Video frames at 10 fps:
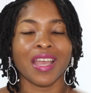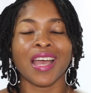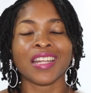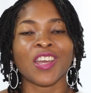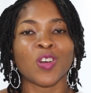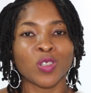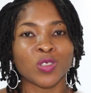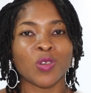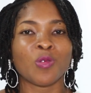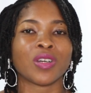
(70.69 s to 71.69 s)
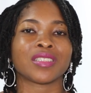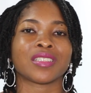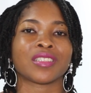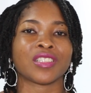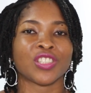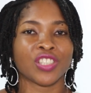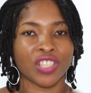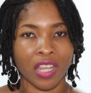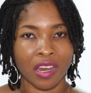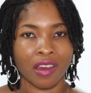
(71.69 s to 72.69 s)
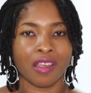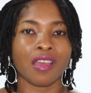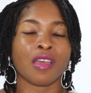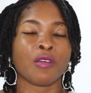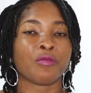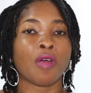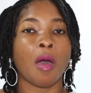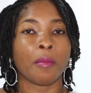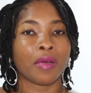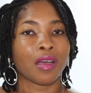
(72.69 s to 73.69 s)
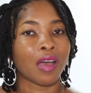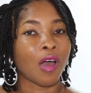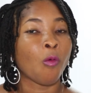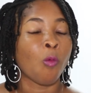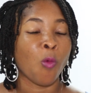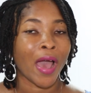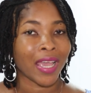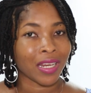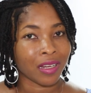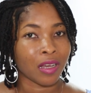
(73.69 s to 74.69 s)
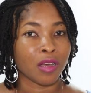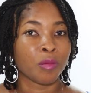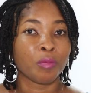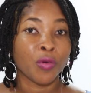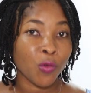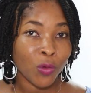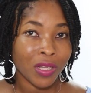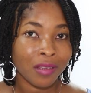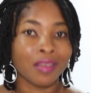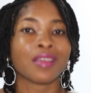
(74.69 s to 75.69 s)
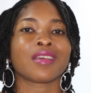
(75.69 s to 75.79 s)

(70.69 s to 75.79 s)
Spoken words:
and I also wanted to share from a wider pool,